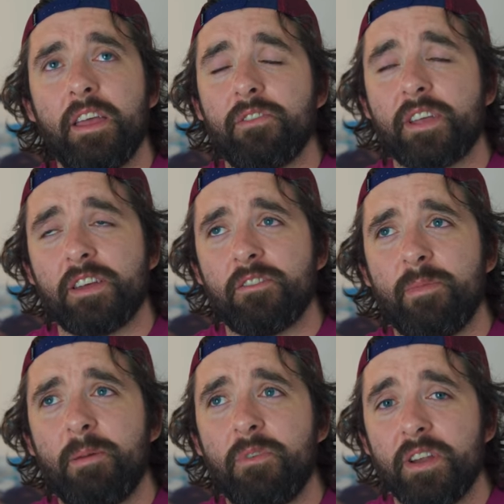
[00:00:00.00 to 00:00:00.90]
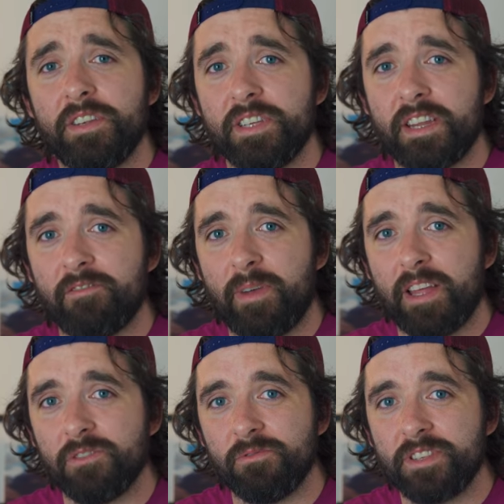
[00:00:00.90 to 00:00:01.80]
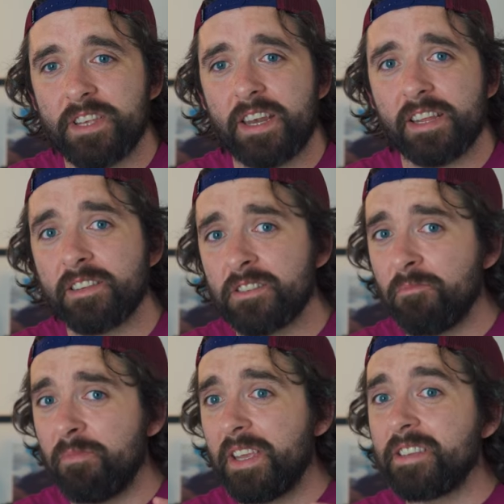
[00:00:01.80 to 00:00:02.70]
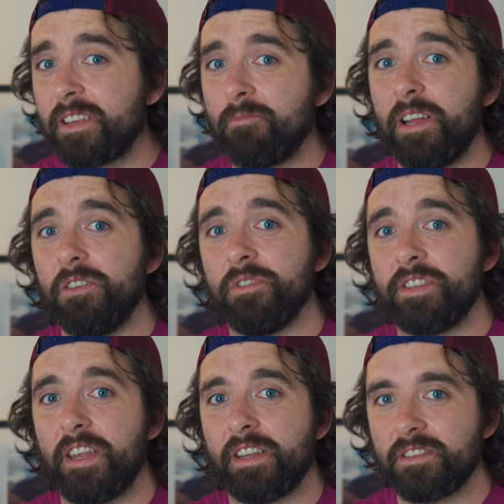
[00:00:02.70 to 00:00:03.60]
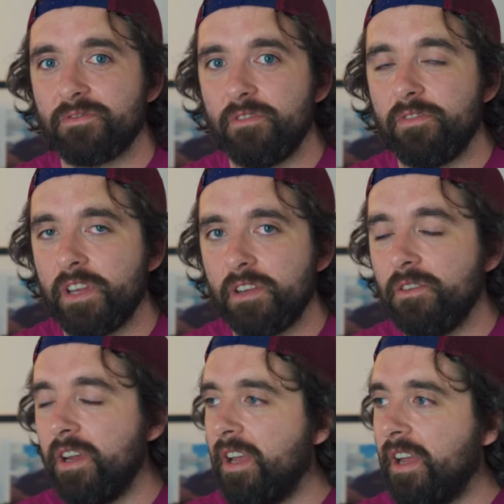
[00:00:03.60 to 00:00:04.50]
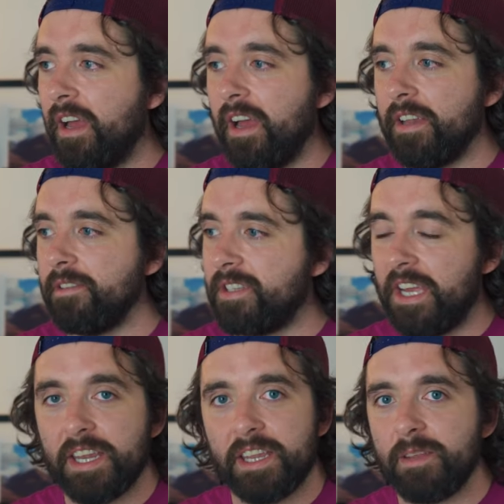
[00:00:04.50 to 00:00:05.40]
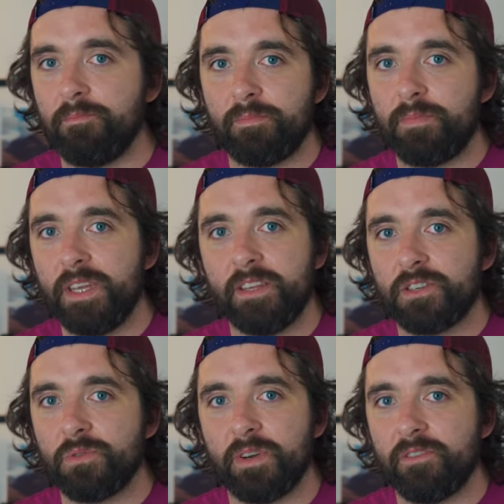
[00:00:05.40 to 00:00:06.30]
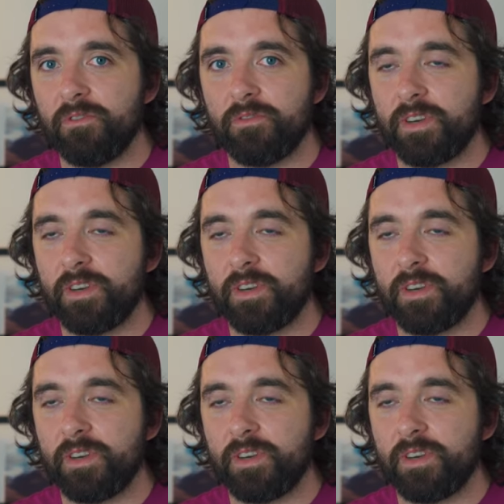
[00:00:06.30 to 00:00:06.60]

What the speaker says: if I can remember, it did have manual settings, some basic manual settings for video, and 1080p, 24